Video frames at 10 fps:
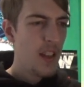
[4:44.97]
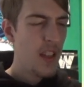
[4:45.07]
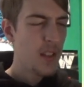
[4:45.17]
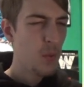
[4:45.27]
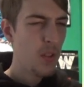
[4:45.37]

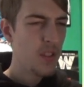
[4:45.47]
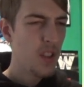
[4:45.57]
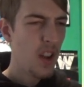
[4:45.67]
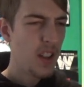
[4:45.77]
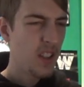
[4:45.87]
This one's
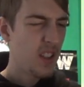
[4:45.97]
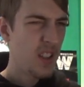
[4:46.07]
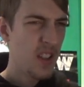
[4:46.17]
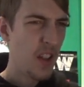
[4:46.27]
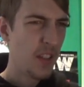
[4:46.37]
like,
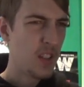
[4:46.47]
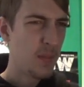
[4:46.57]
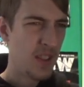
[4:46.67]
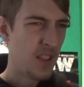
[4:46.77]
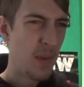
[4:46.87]
there's nothing
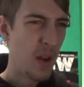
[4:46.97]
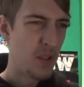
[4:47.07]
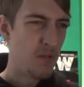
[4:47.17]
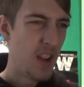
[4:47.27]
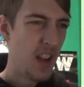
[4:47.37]
special about
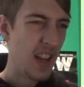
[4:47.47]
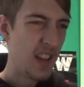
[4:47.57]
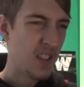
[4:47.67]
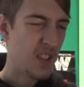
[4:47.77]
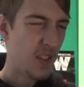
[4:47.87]
it really,
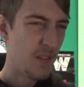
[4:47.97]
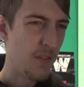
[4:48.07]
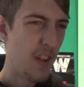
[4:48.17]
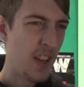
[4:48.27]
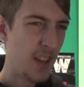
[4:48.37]
it's just
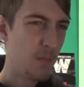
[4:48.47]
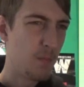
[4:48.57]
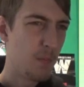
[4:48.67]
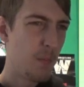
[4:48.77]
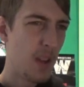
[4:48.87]
fairly
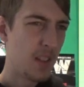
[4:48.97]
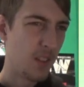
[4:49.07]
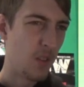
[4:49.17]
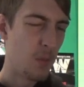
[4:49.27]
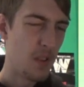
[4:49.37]
basic
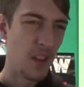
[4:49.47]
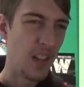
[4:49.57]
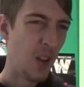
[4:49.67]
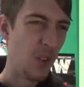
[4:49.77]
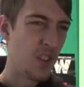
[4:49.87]
zombies that you
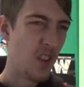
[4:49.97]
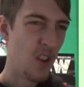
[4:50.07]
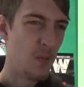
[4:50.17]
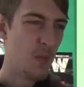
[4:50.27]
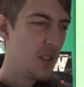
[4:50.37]
get all the
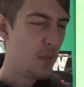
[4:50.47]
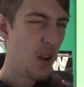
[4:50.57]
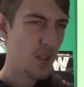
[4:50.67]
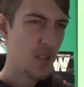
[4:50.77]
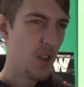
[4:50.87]
time.
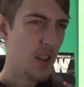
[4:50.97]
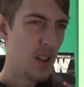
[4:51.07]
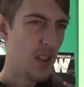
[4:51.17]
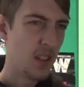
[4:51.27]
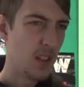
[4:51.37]
Plants aren't
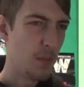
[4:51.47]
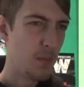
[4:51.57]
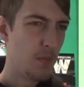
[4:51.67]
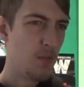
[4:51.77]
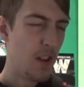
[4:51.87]
anything to
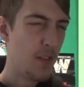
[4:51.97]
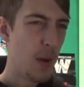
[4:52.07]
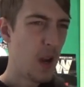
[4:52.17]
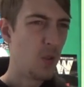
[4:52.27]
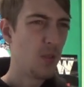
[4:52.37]
rave
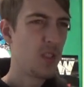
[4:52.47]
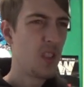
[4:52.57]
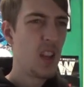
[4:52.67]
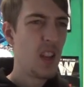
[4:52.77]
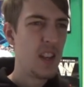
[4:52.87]
about.
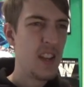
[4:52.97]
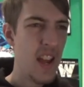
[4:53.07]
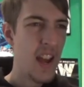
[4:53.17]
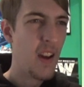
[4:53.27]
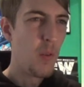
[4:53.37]

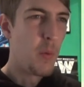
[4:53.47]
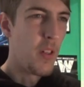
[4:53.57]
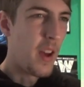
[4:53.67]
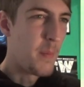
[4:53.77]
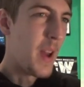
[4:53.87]
Yeah, I'll put
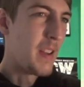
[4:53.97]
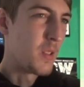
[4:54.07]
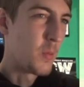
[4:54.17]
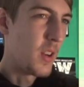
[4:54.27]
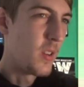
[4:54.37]
that in there
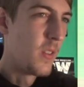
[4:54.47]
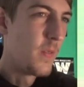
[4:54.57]
as well.